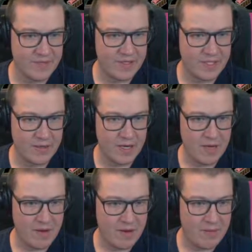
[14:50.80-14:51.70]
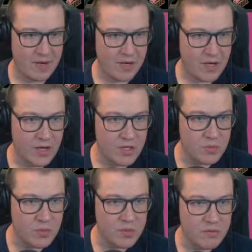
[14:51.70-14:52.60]
So how about, have we got like a nice
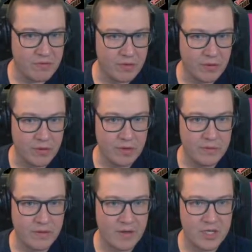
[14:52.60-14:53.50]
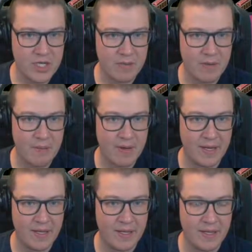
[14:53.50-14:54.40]
wooden floor? We've got a shipwreck
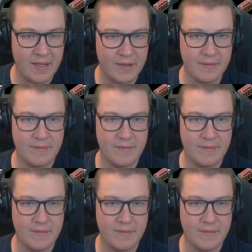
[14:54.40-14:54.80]
paint there.